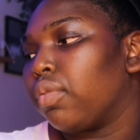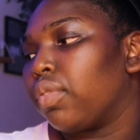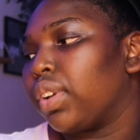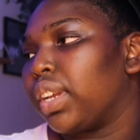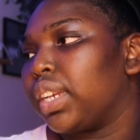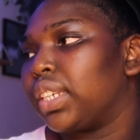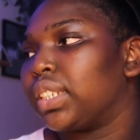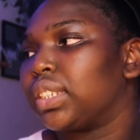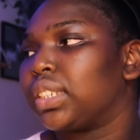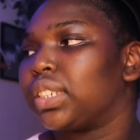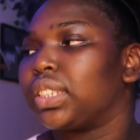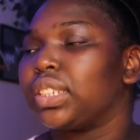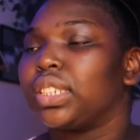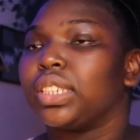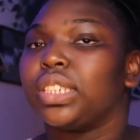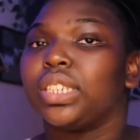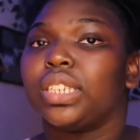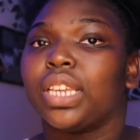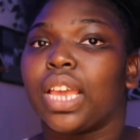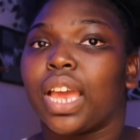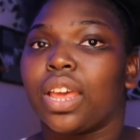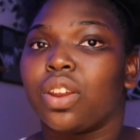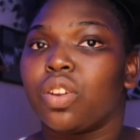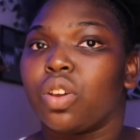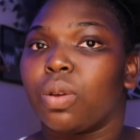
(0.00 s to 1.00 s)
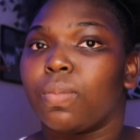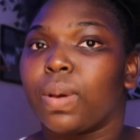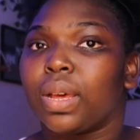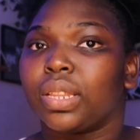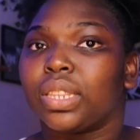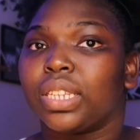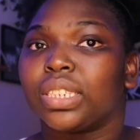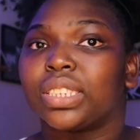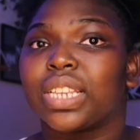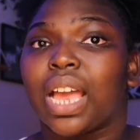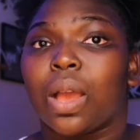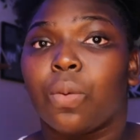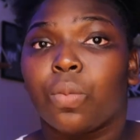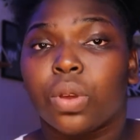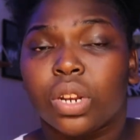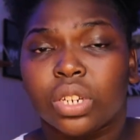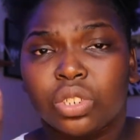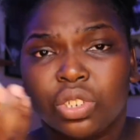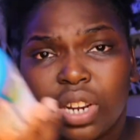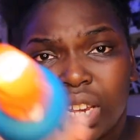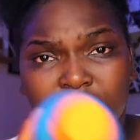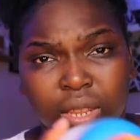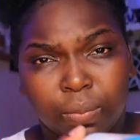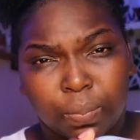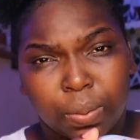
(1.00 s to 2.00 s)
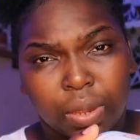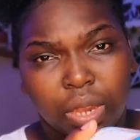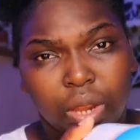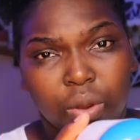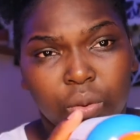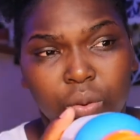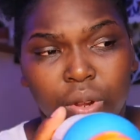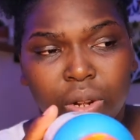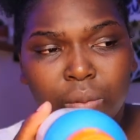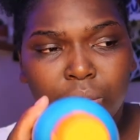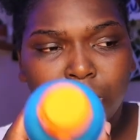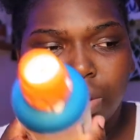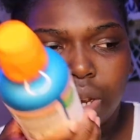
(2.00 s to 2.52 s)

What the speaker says: rinse. Yeah, I know about this. I want to try the pink one,